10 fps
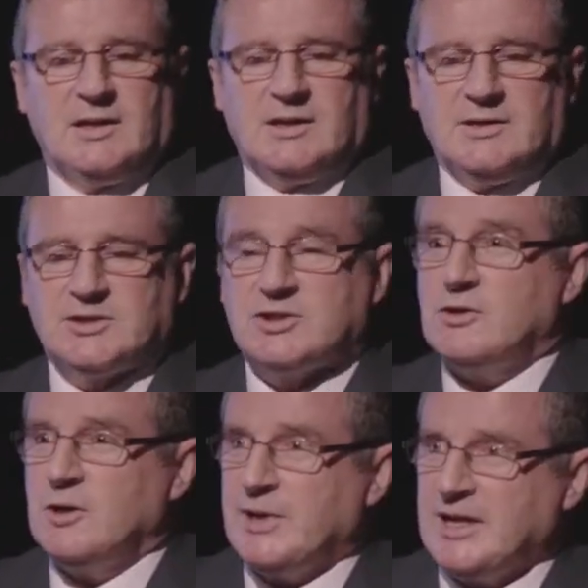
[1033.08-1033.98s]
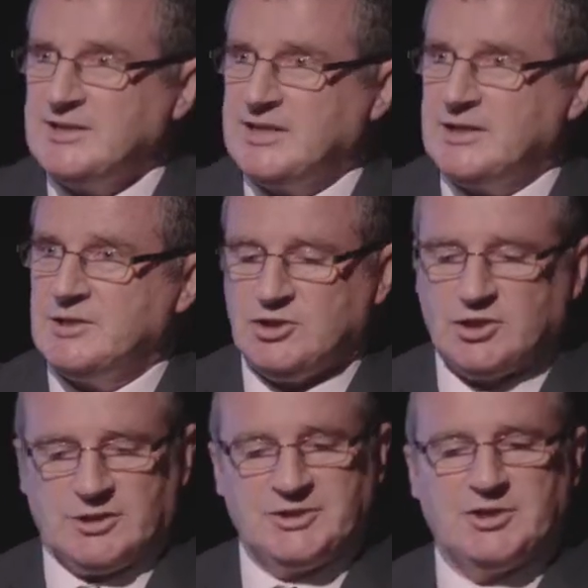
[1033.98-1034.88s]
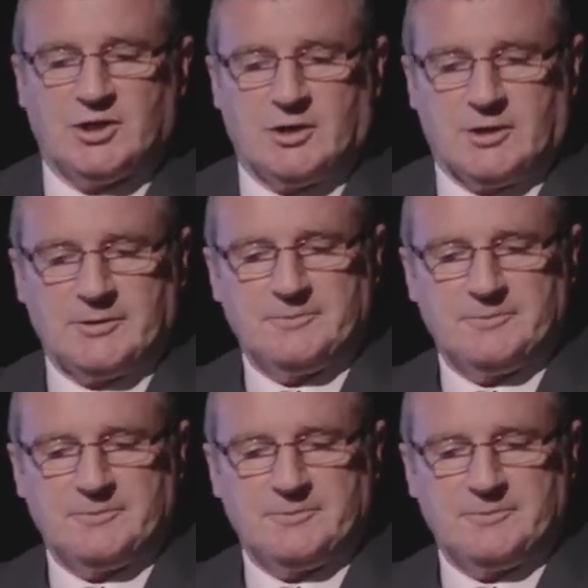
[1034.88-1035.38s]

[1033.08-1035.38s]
The story begins at Jullundore,